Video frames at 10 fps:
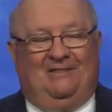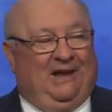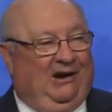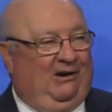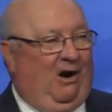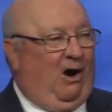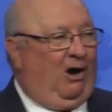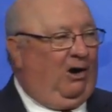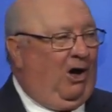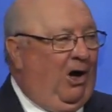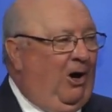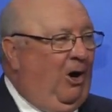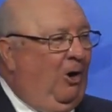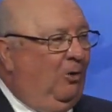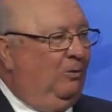there are
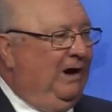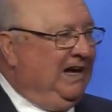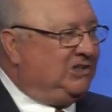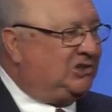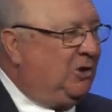always